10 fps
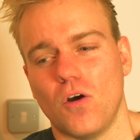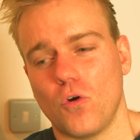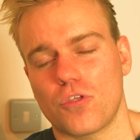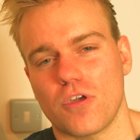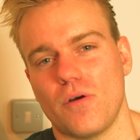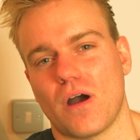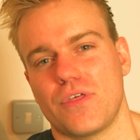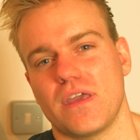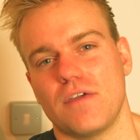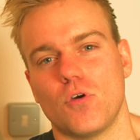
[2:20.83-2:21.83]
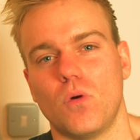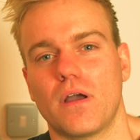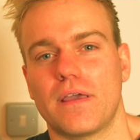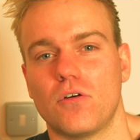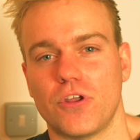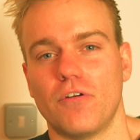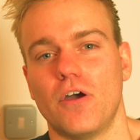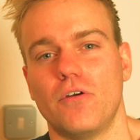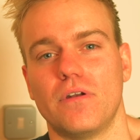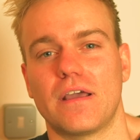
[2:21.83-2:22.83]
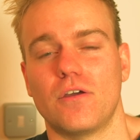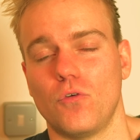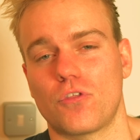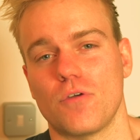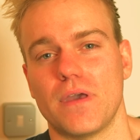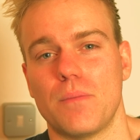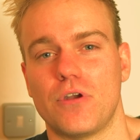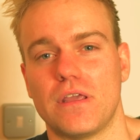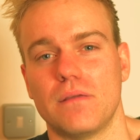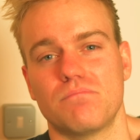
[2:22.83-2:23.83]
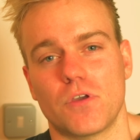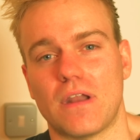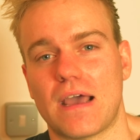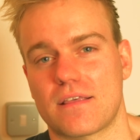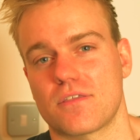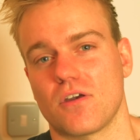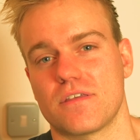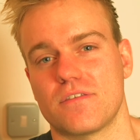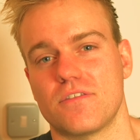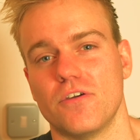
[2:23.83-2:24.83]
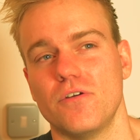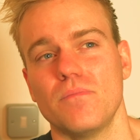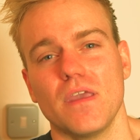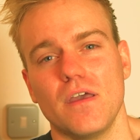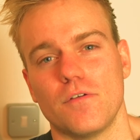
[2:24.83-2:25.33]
Also, I think if you're working on your own, it can also be a pretty good exercise to do.